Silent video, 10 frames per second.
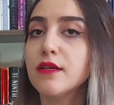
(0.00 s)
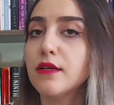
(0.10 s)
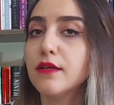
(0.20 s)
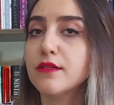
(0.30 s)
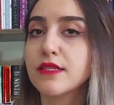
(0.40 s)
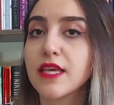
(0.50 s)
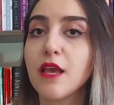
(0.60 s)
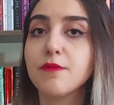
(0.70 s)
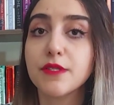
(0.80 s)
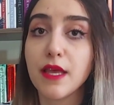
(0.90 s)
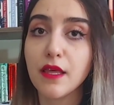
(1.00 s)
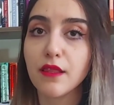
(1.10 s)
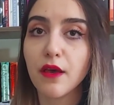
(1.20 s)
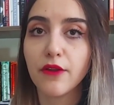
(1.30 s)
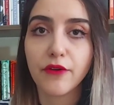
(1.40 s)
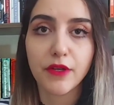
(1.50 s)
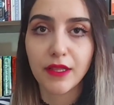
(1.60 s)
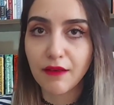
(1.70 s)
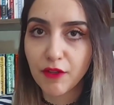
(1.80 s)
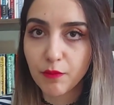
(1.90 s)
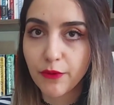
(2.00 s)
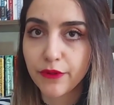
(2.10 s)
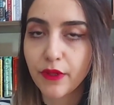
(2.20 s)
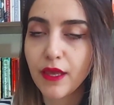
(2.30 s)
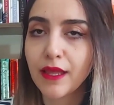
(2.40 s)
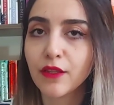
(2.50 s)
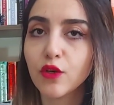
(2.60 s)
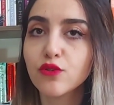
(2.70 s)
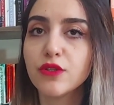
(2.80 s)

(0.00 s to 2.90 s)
escapes death on her 11th birthday and goes